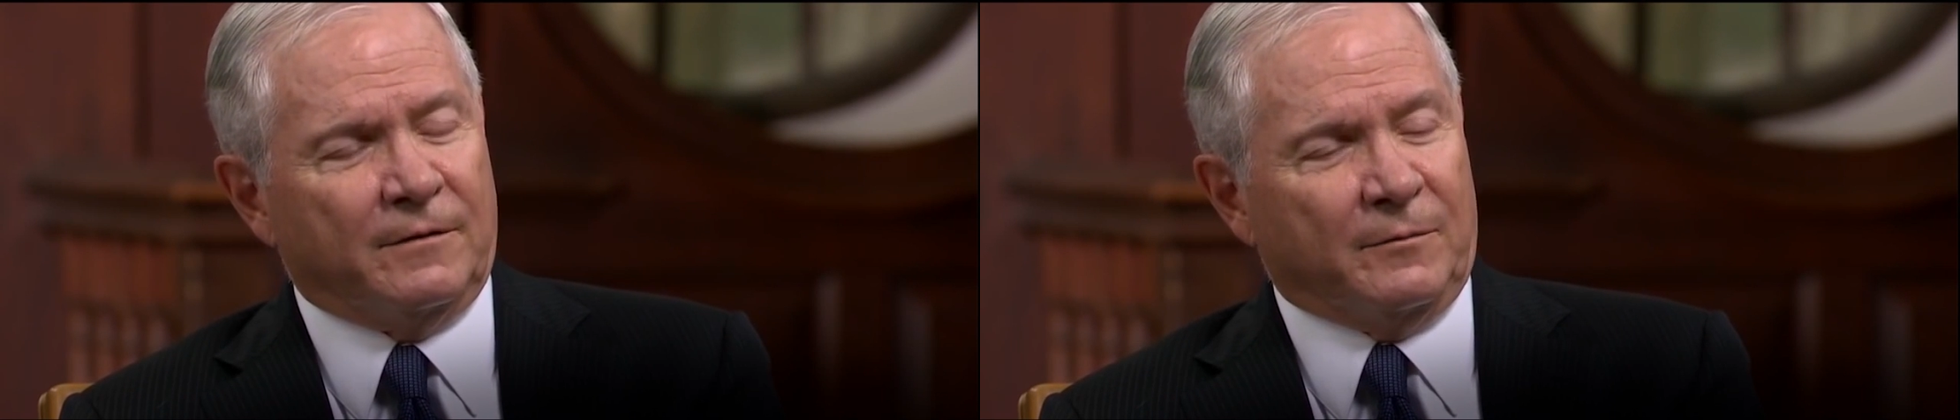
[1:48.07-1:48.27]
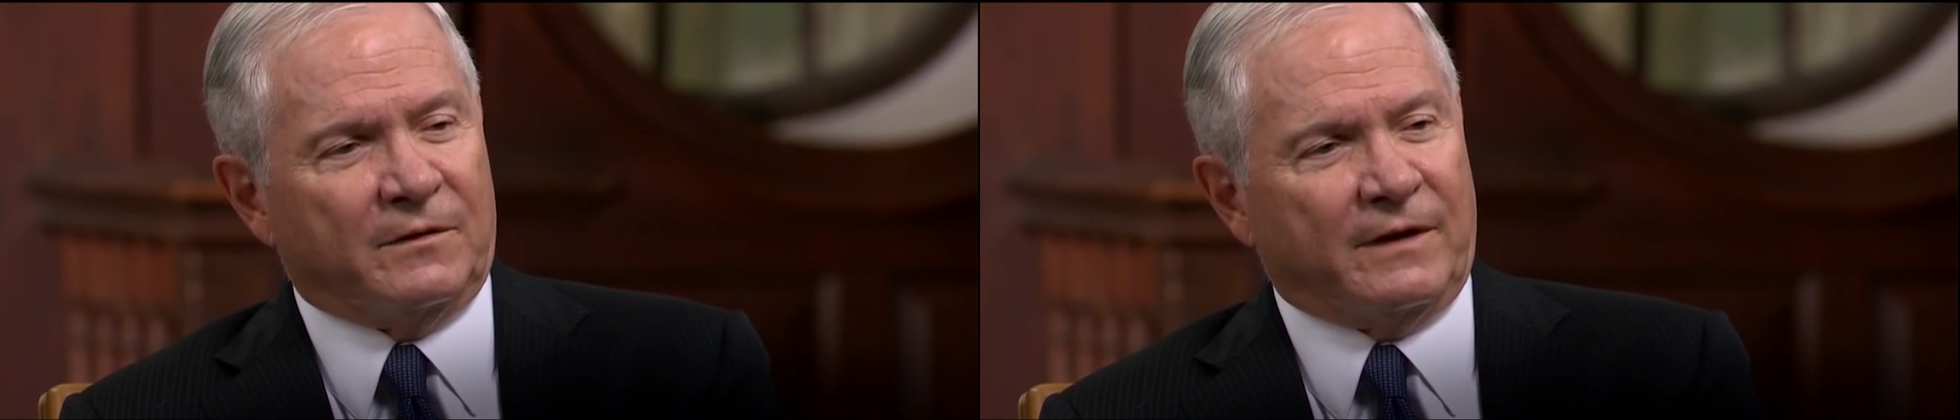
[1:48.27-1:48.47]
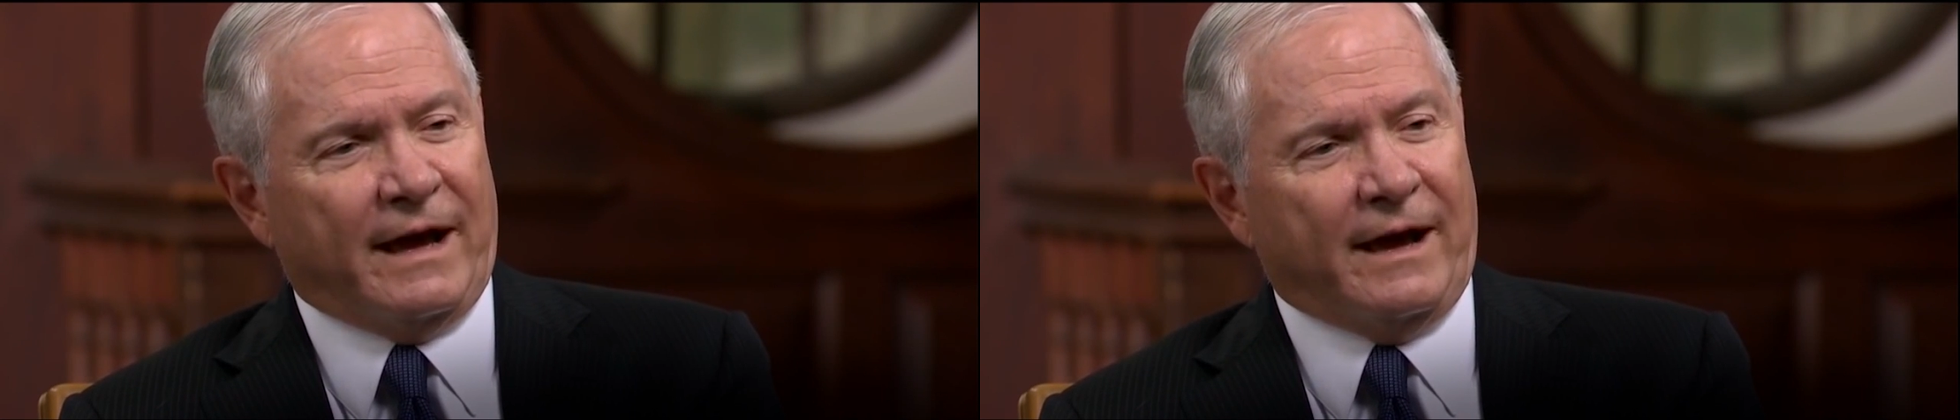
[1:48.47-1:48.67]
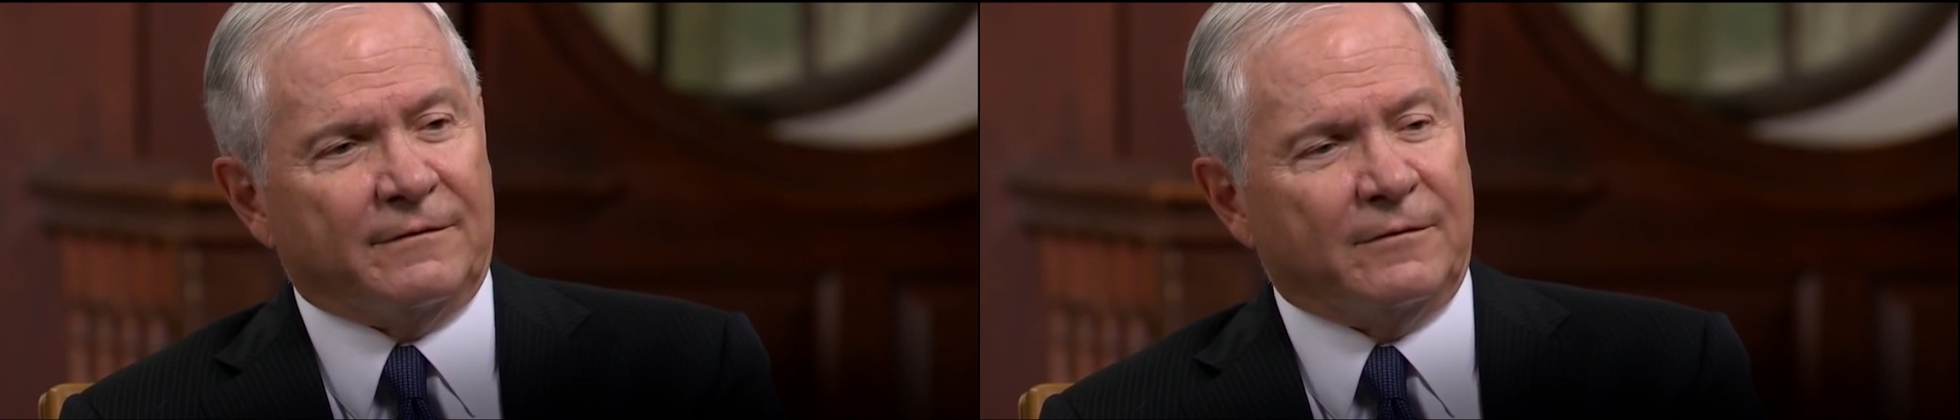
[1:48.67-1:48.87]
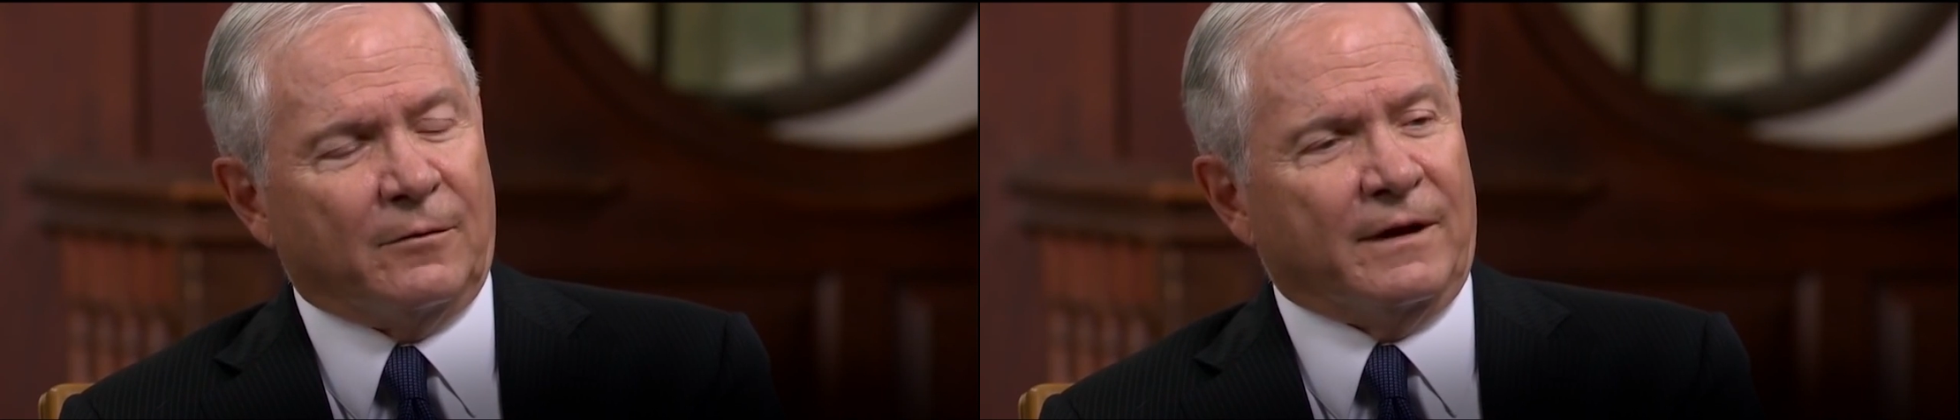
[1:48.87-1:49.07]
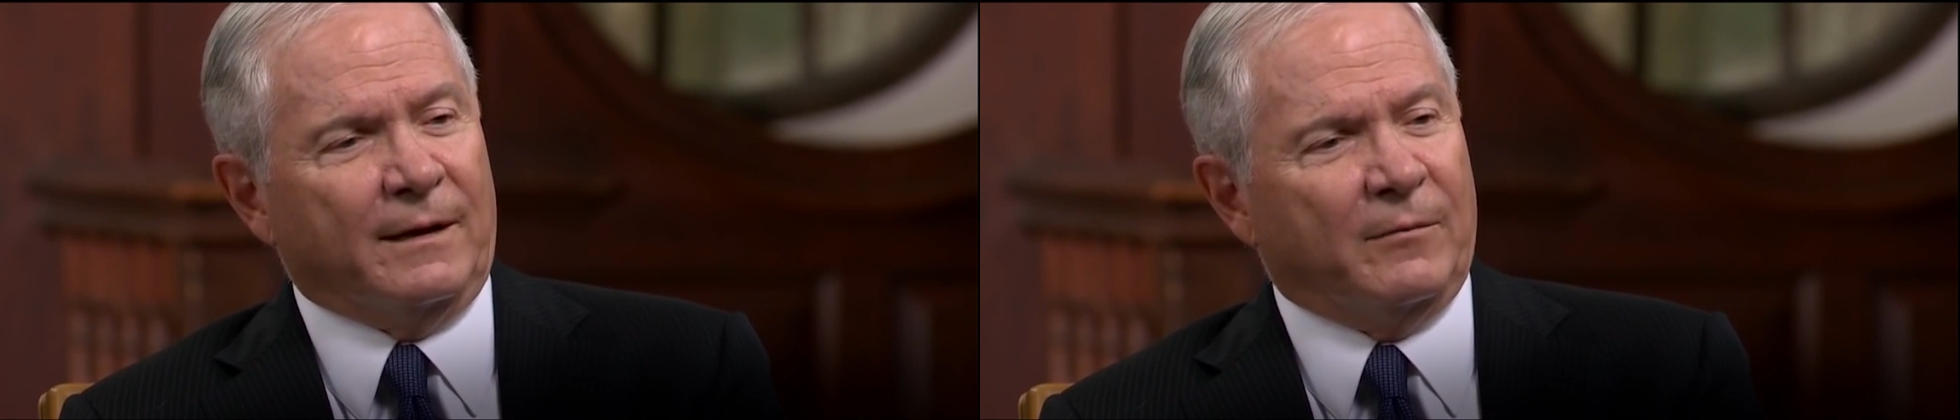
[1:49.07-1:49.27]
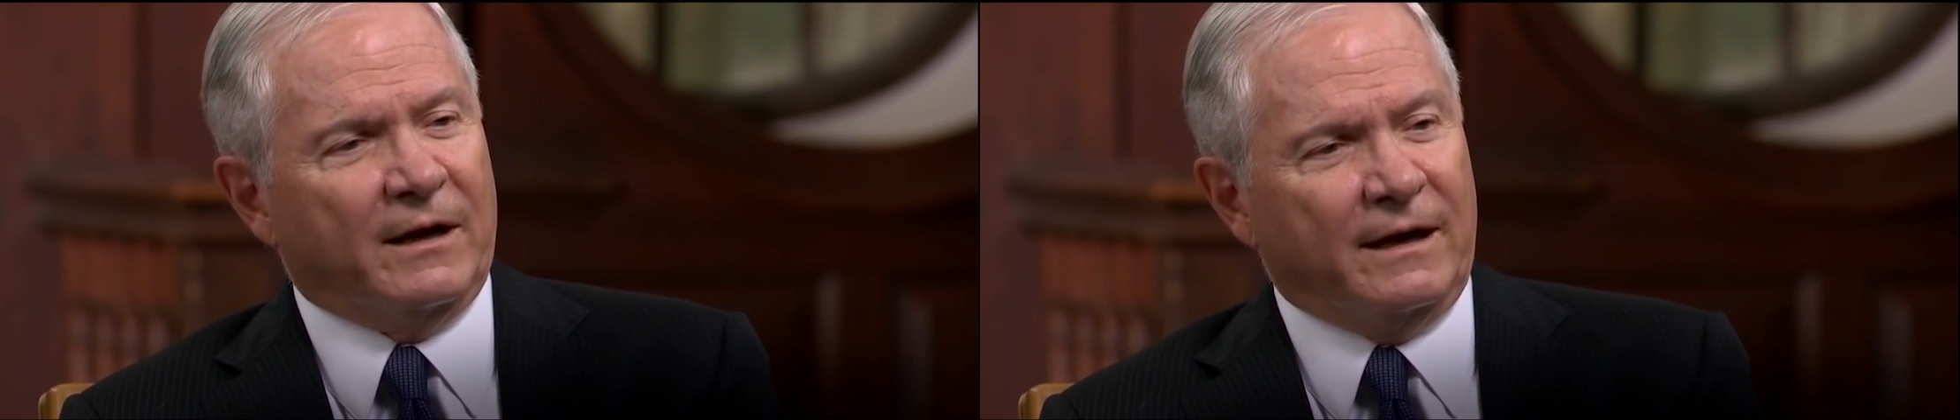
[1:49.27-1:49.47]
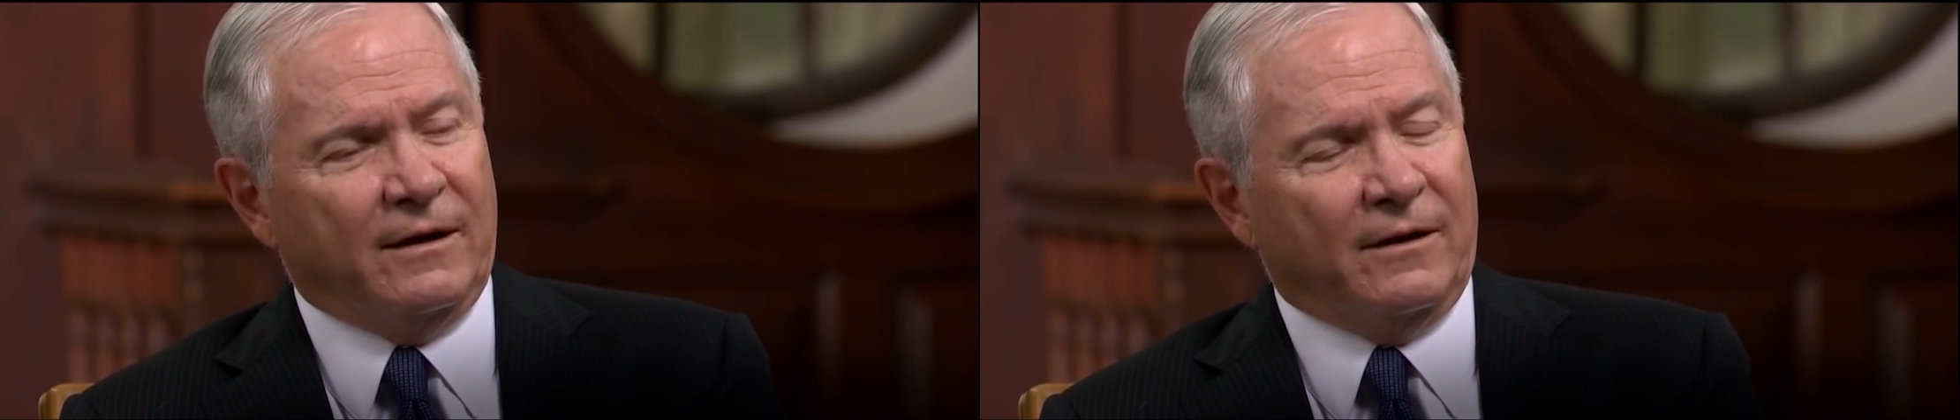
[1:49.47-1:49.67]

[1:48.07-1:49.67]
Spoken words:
from staff or anybody